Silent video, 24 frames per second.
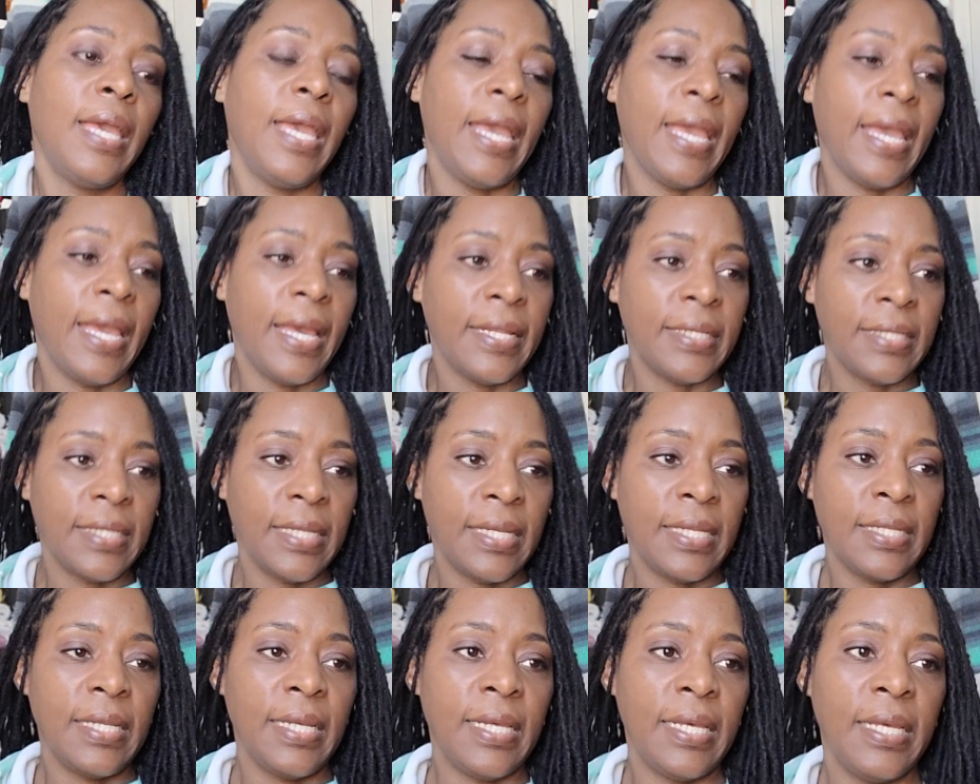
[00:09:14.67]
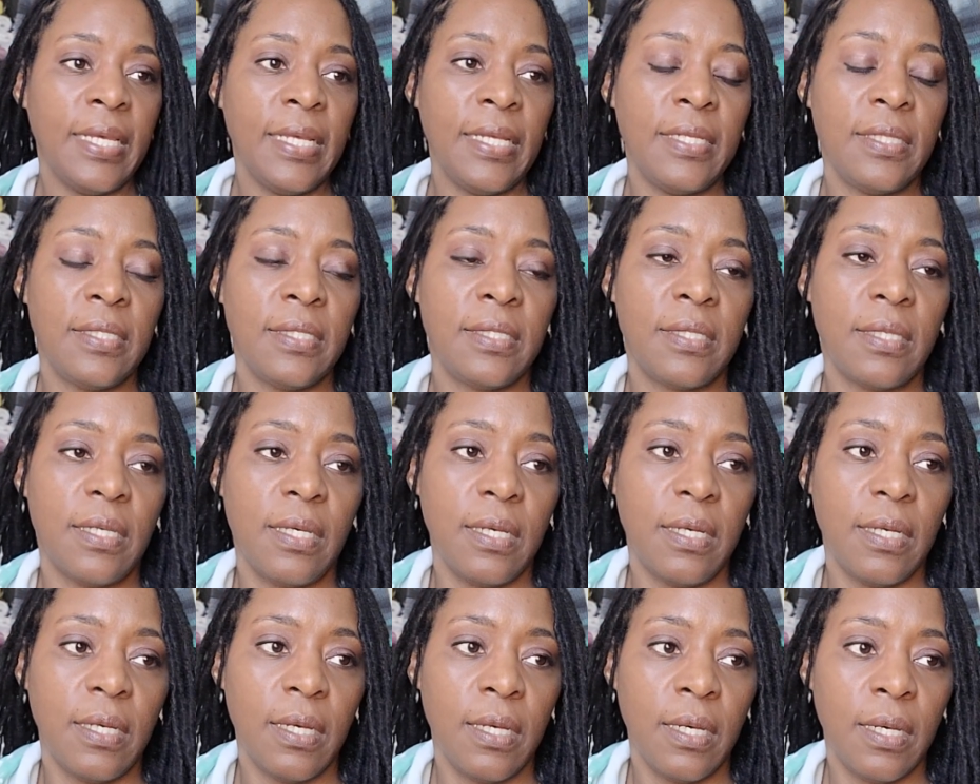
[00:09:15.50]
And it is,
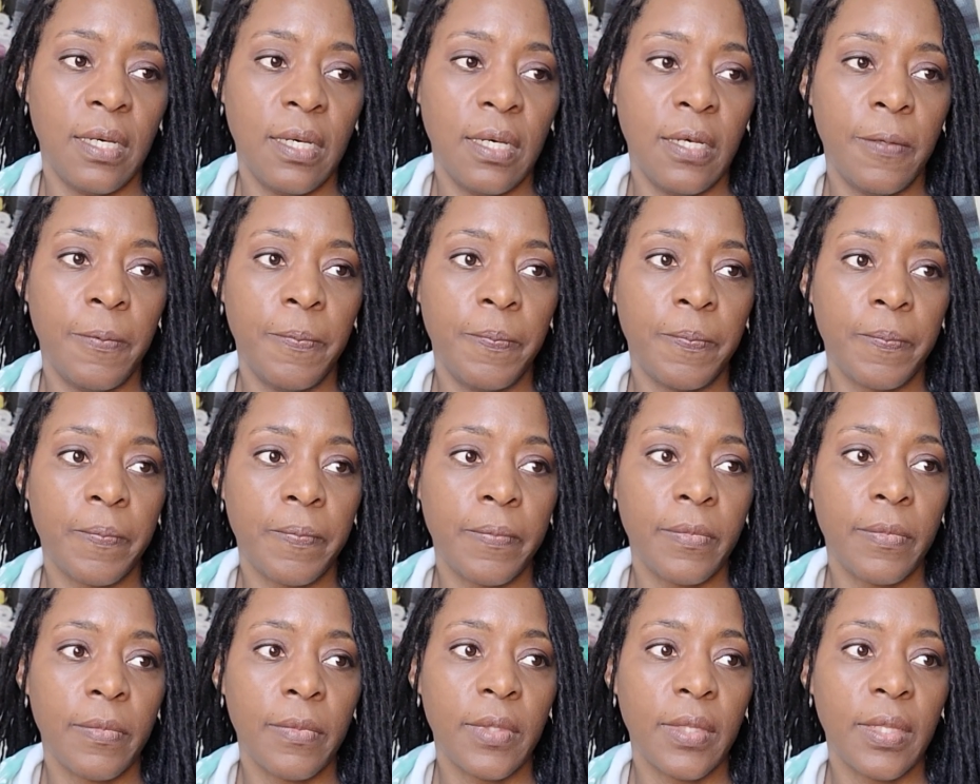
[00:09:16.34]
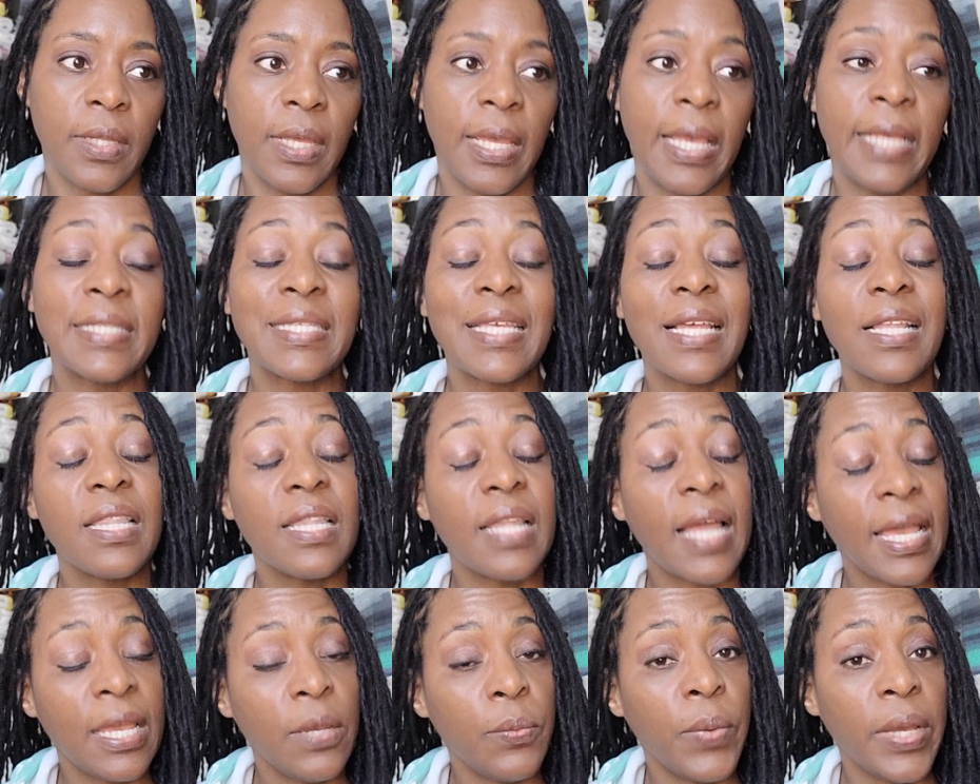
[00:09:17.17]
it's a
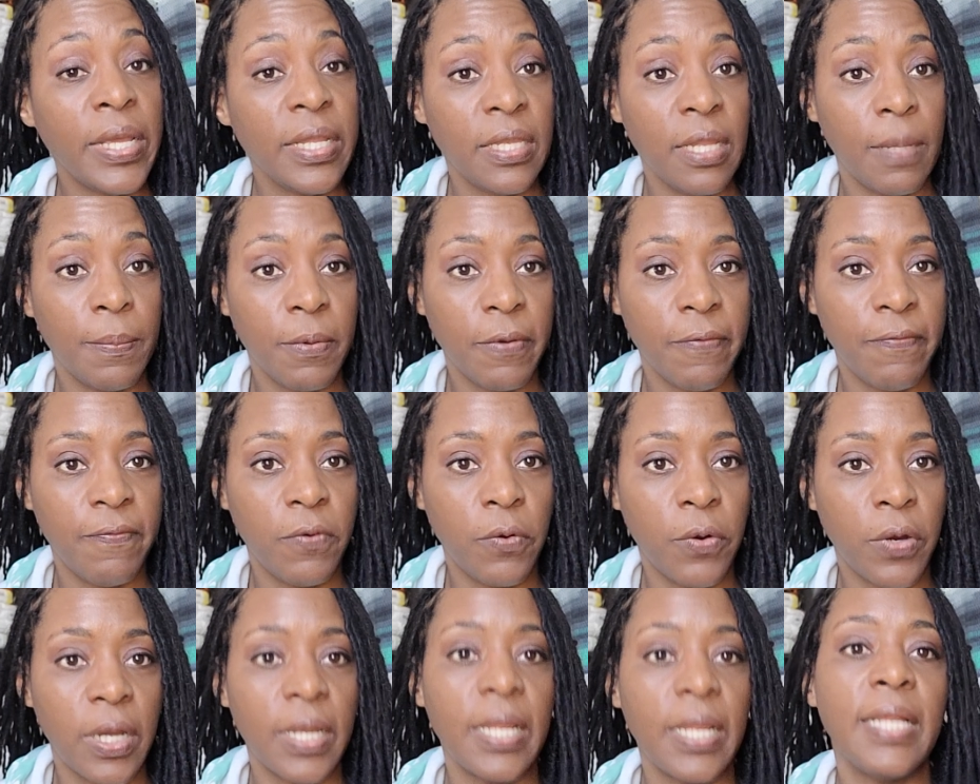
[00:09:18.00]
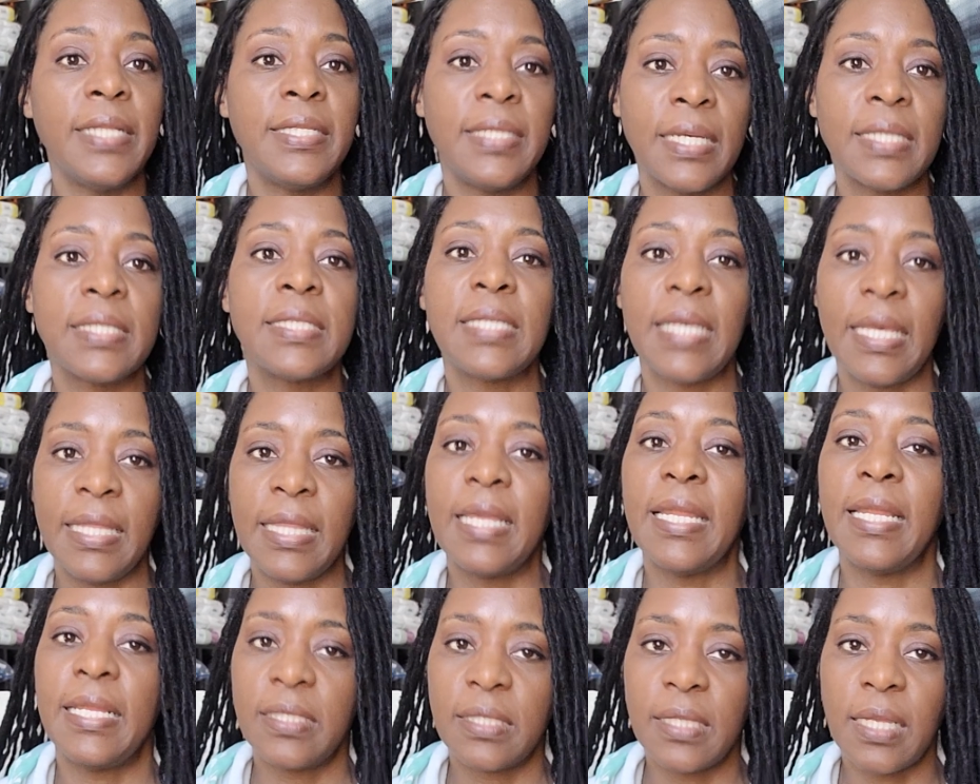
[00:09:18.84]
lightweight number 4. And it does say
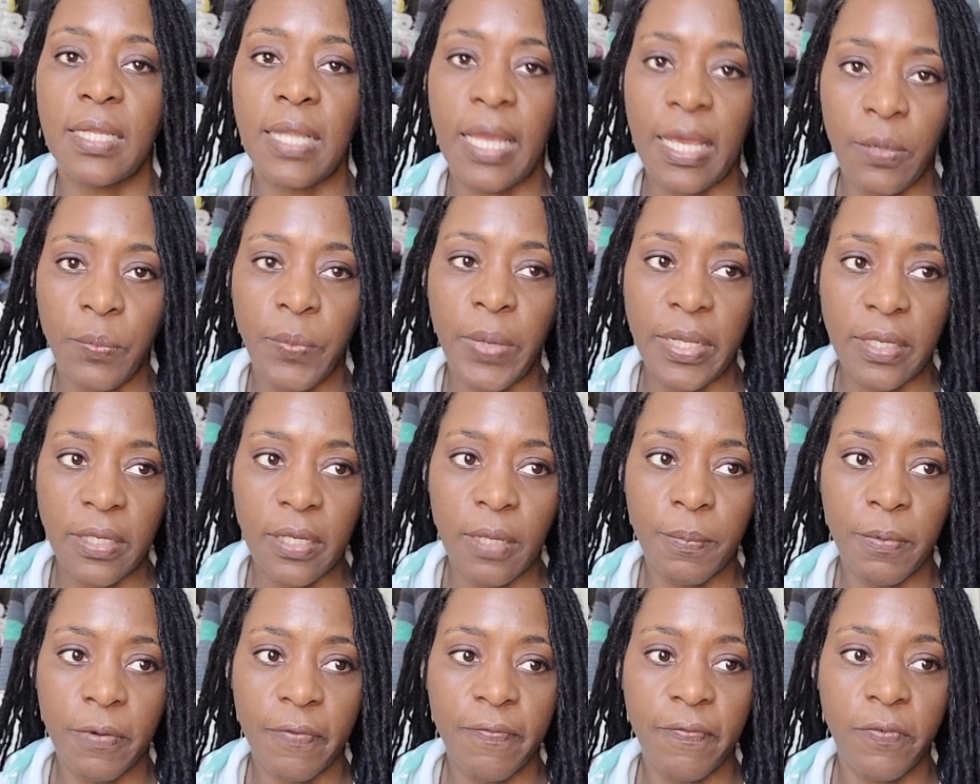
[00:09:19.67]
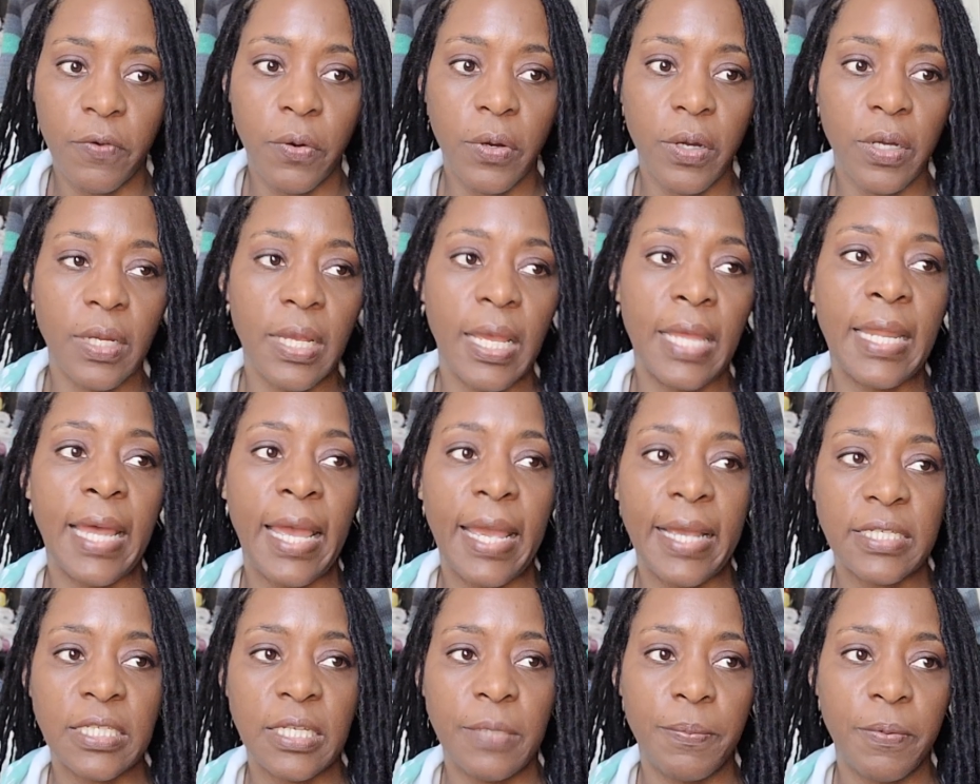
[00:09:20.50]
that it's a lightweight number 4. And I
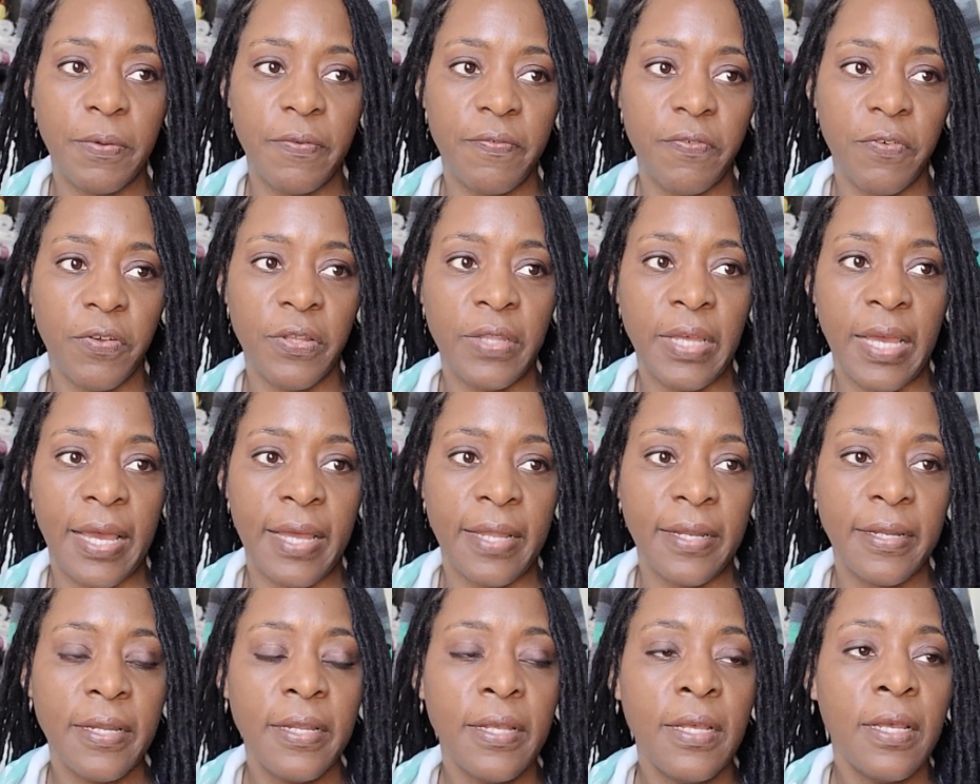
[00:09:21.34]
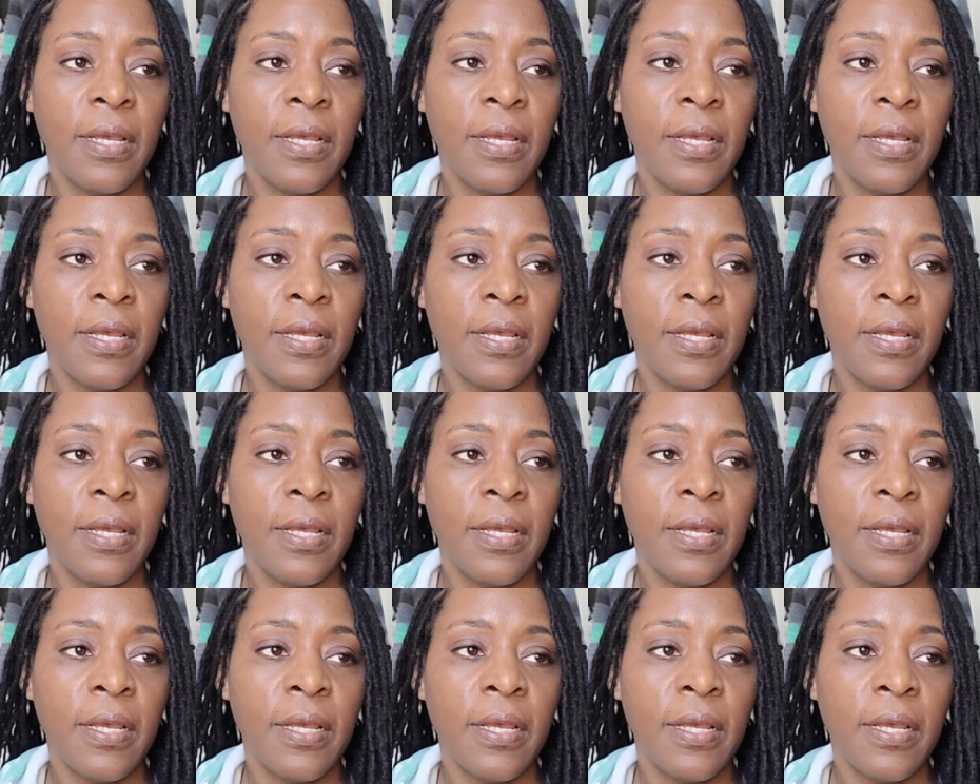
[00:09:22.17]
actually prefer that.